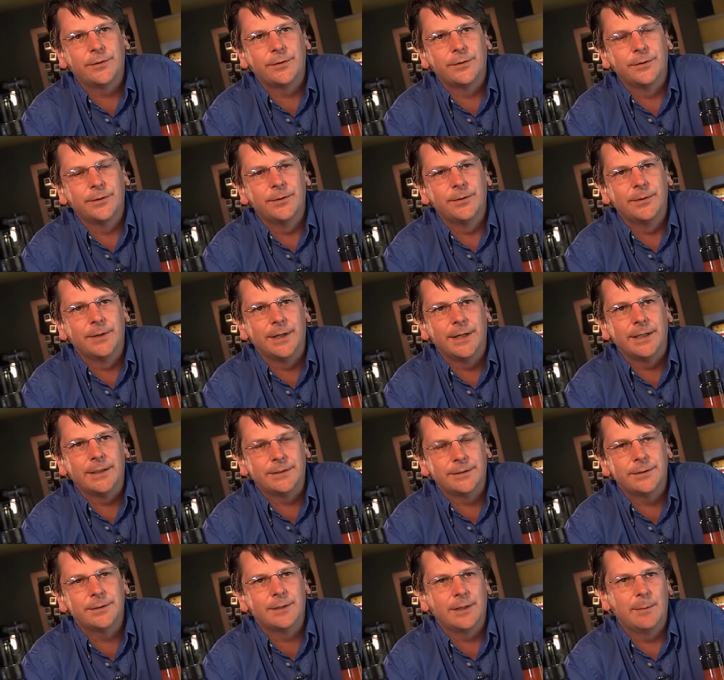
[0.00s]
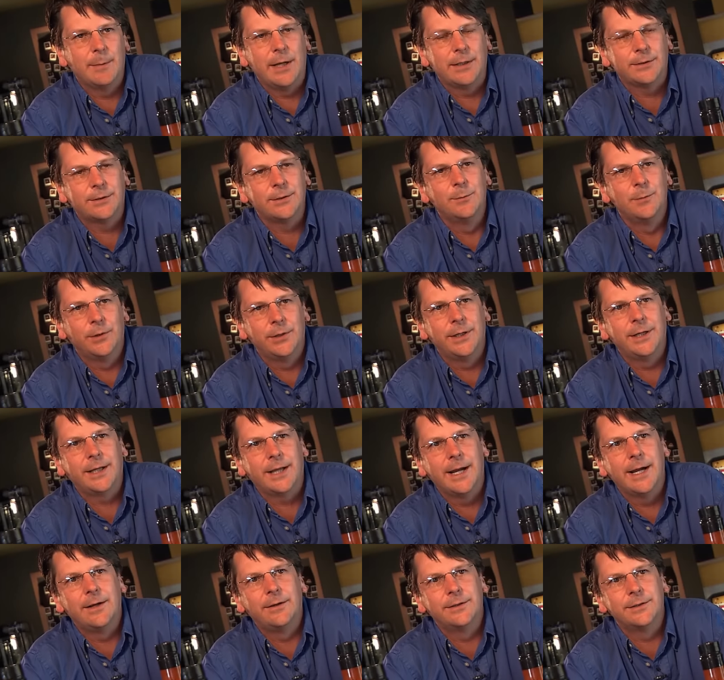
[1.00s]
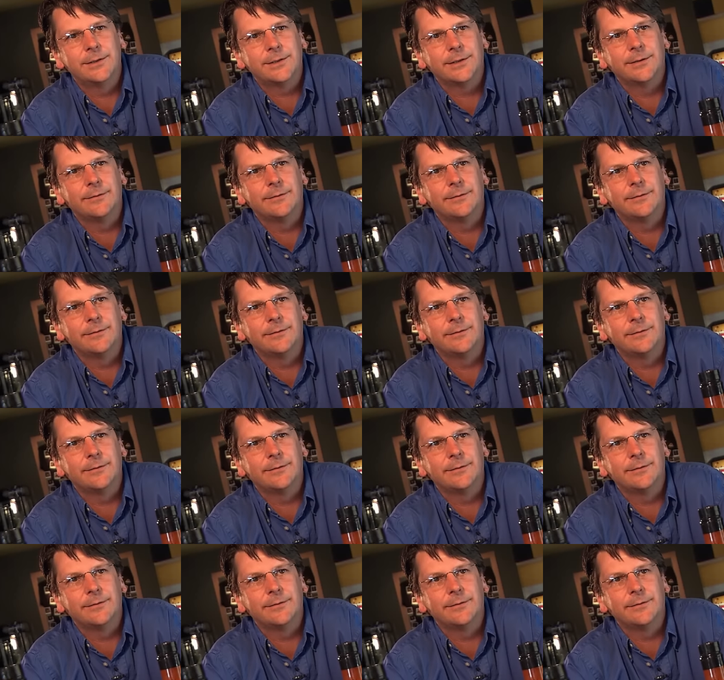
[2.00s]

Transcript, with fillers: through uh, about two million gallons